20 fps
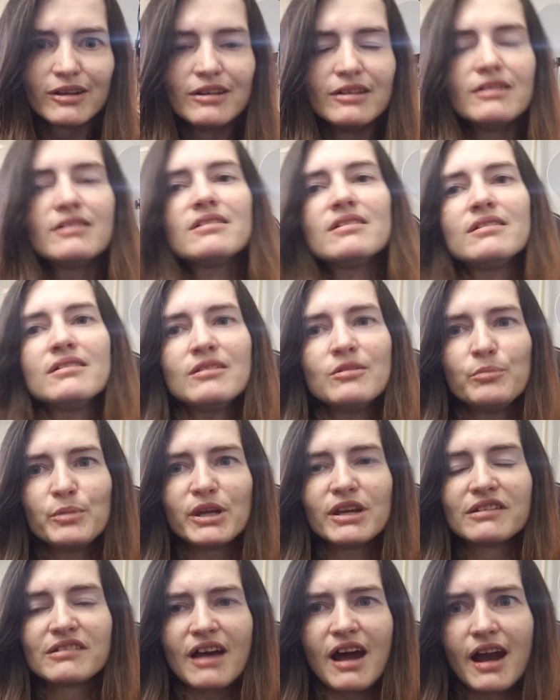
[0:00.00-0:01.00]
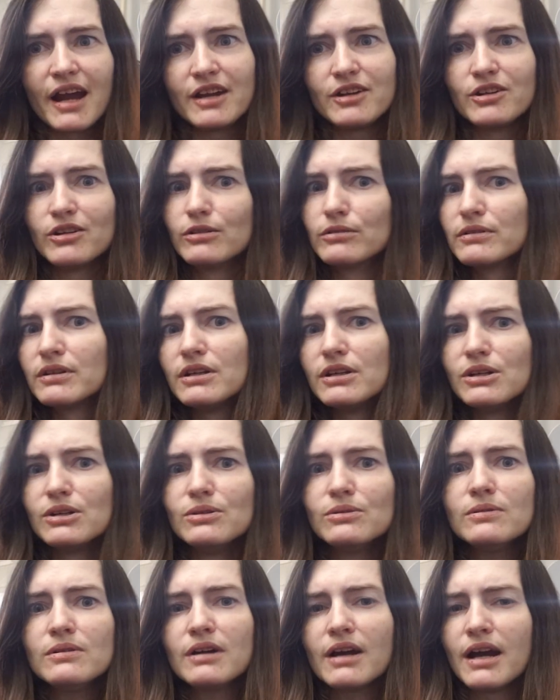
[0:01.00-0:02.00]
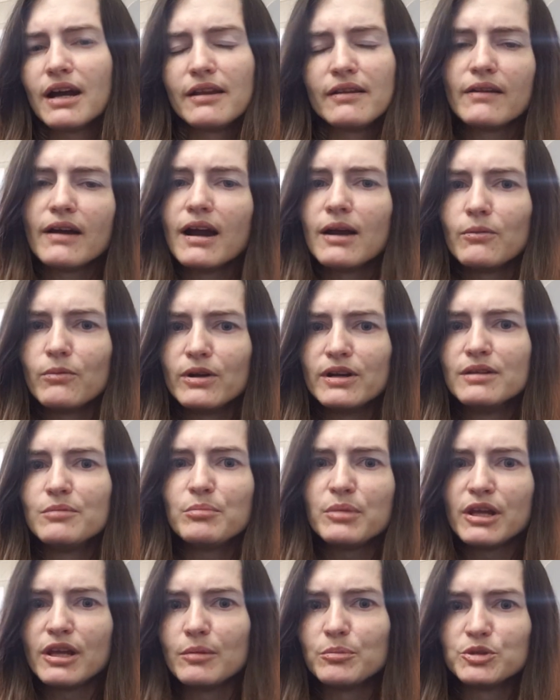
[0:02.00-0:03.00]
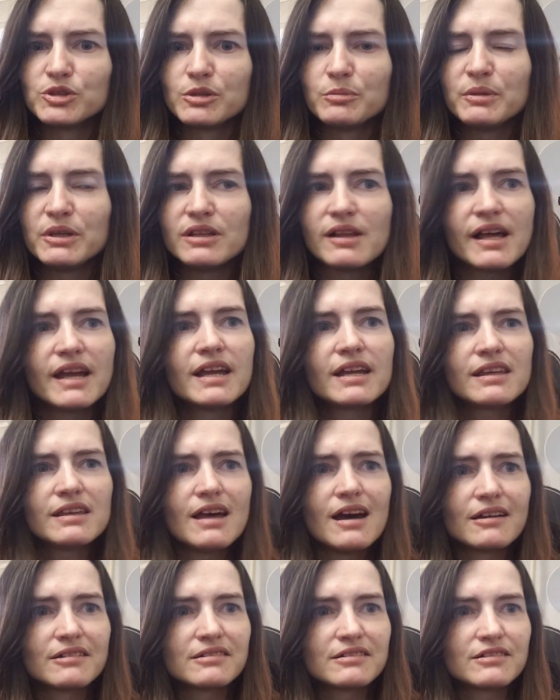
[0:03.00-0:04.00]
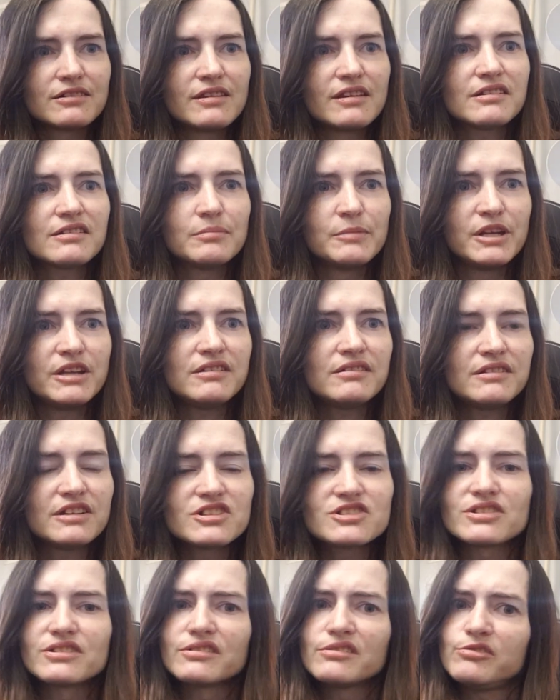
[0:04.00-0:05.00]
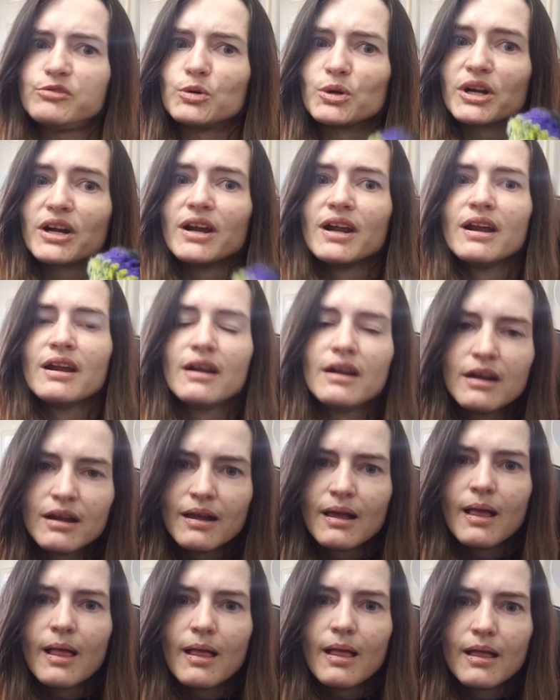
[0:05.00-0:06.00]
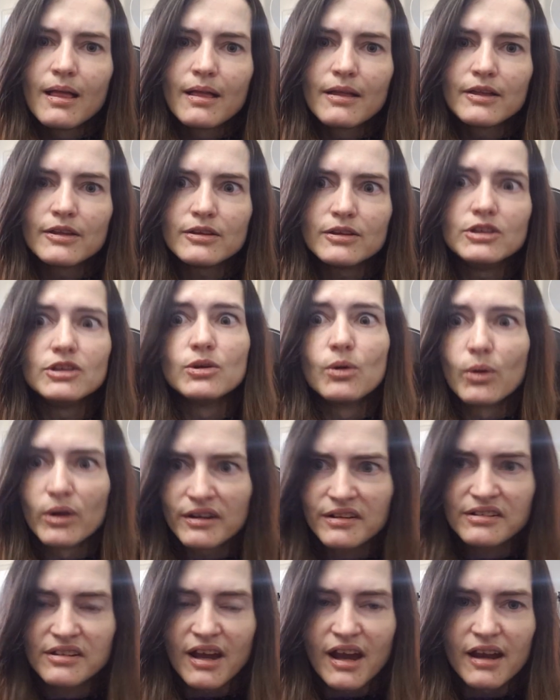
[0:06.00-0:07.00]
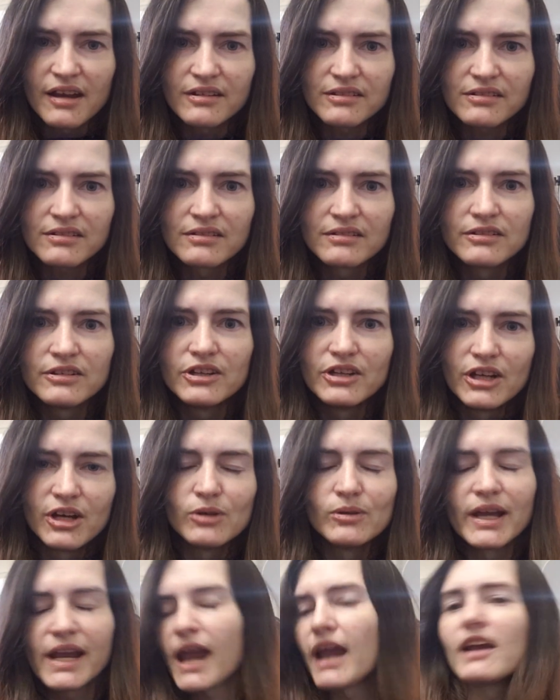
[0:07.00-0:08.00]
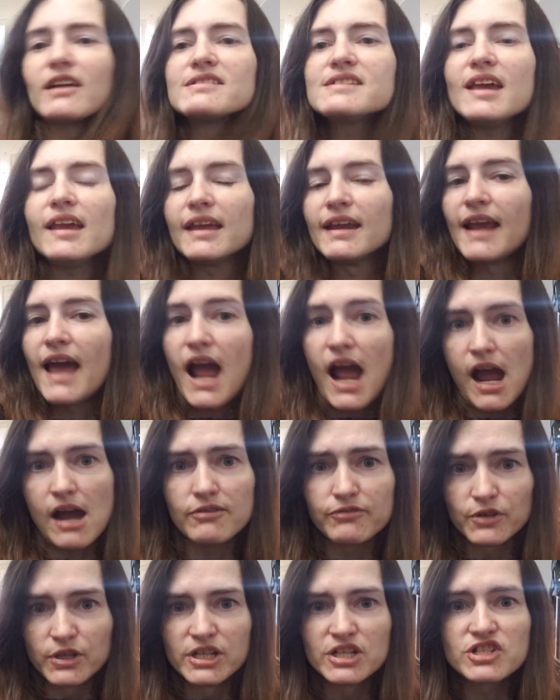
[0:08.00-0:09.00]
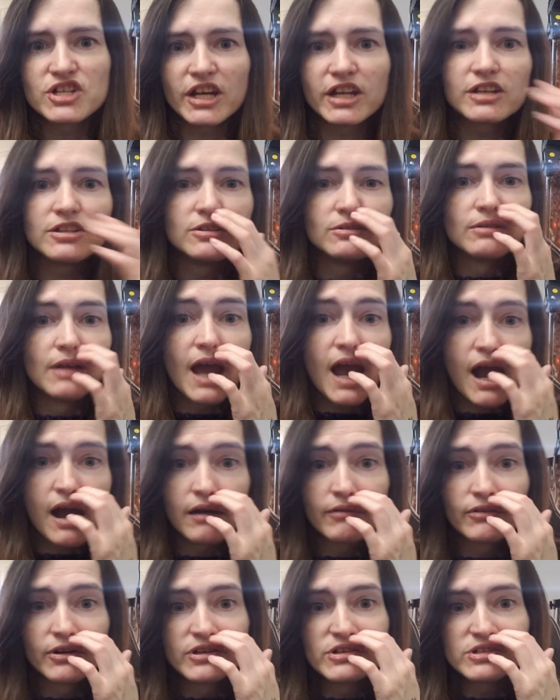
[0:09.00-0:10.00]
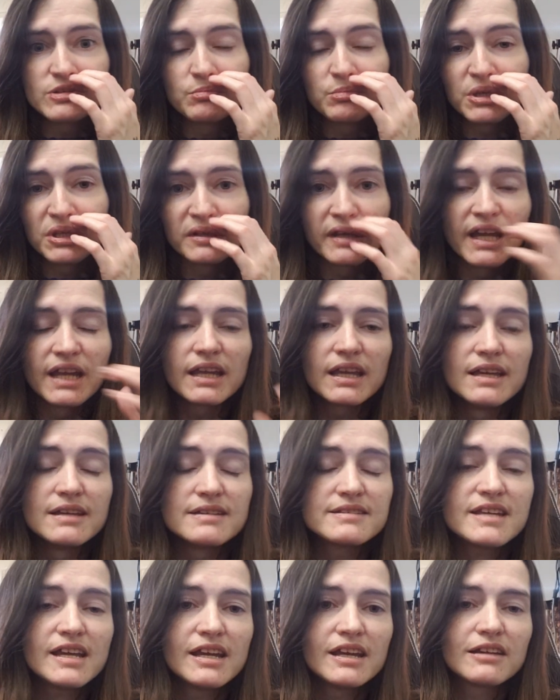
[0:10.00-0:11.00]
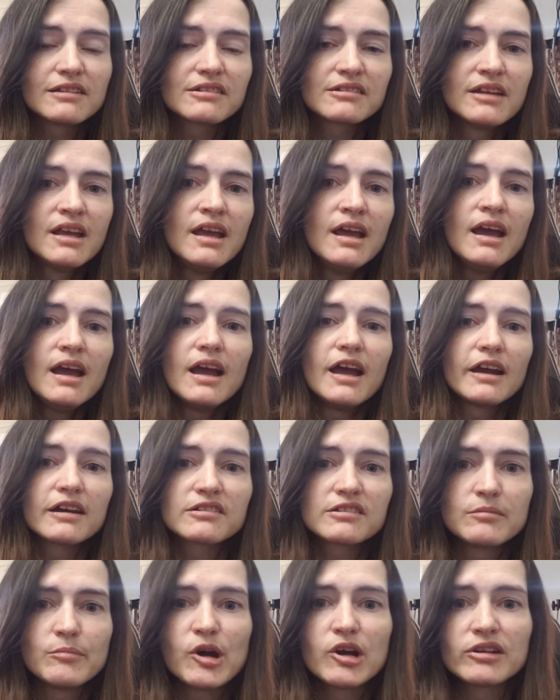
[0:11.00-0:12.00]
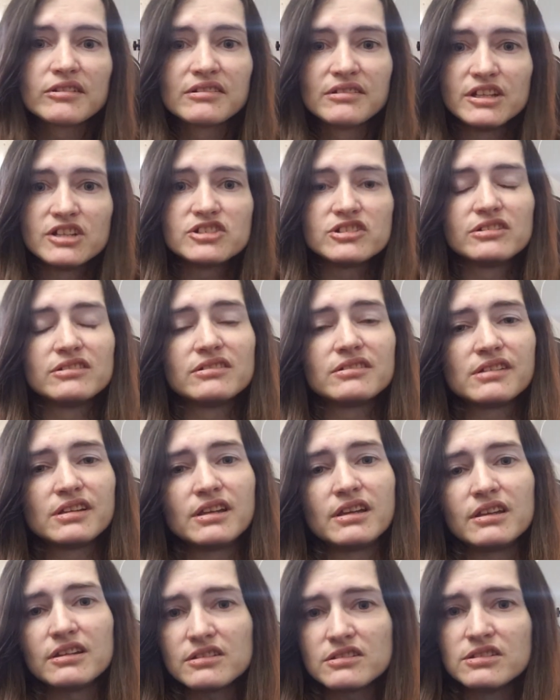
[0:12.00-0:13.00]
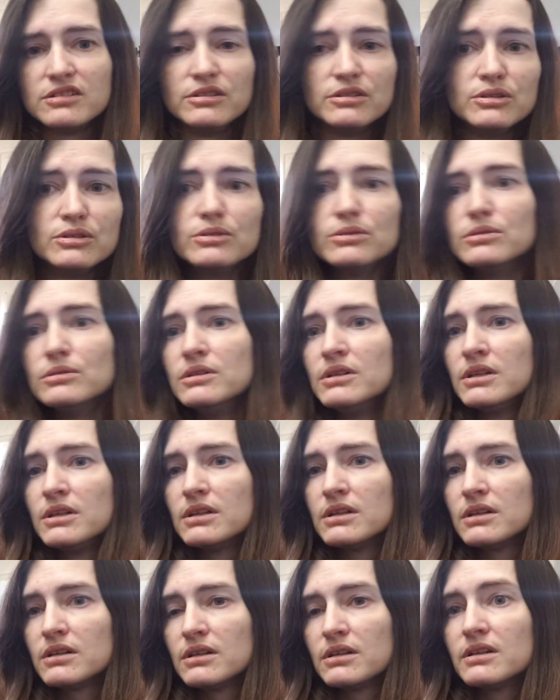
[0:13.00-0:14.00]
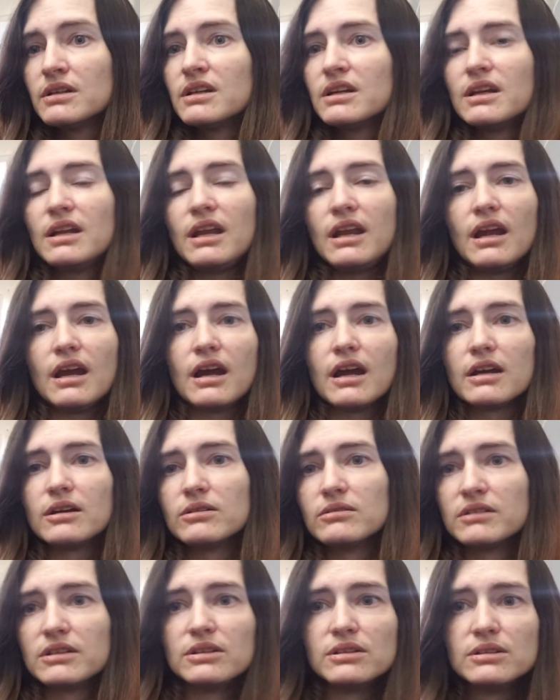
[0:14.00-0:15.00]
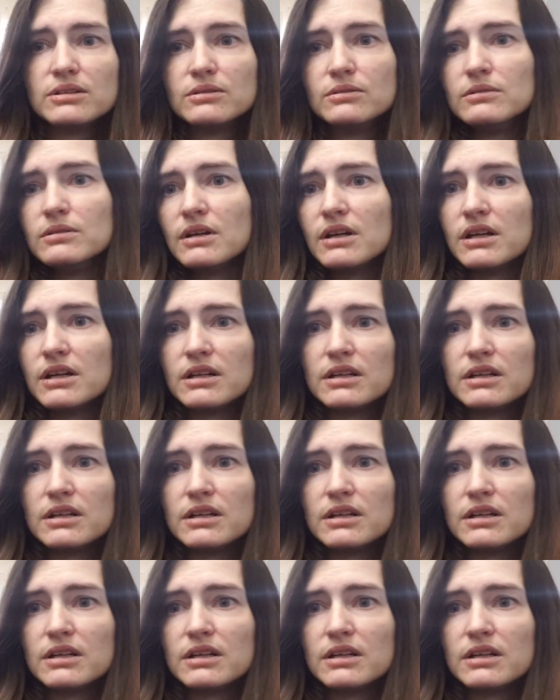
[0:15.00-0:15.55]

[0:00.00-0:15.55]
it, because I don't know. I wouldn't be able to be like, yes, this many stitches for your size. You know, like I could take an average. I could do the average and be like, it takes X amount of stitches to get to, I don't know,